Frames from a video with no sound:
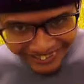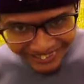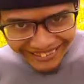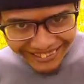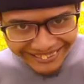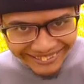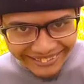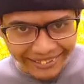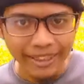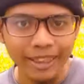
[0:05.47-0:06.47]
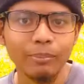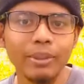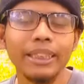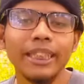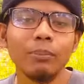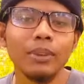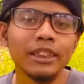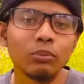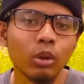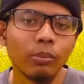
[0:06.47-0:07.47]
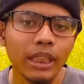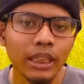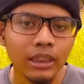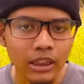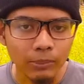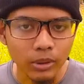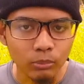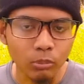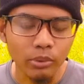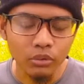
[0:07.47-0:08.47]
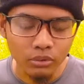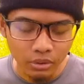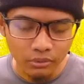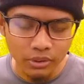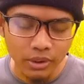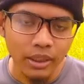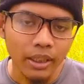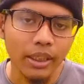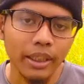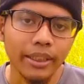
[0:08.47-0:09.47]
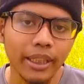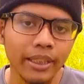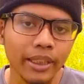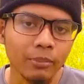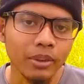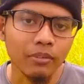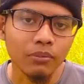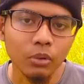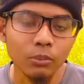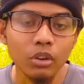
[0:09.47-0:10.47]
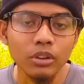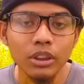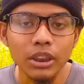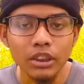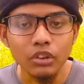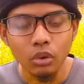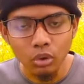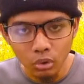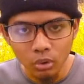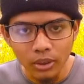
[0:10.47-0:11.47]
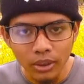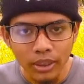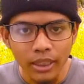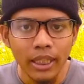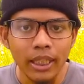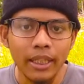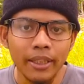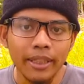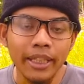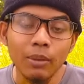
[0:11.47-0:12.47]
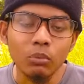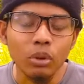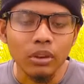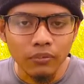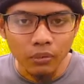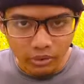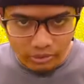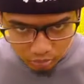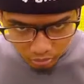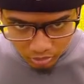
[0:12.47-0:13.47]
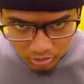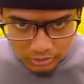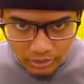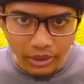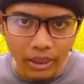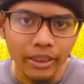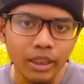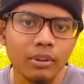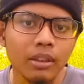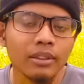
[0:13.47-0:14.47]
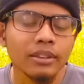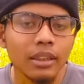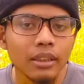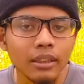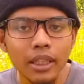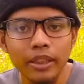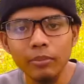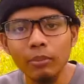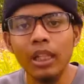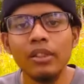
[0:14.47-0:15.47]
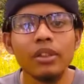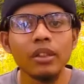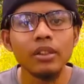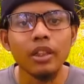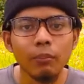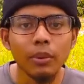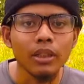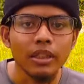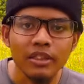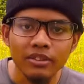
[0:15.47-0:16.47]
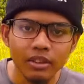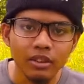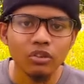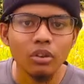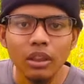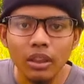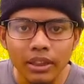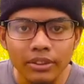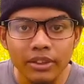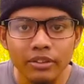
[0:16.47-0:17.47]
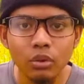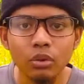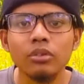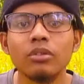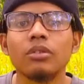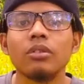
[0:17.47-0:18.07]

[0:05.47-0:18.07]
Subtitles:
guys, my name is Mohd Aliy bin Yusof and I am come from Kota Tinggi, Johor. And I am 24 years old. I am currently studying at the Malaysia Japan International Institute of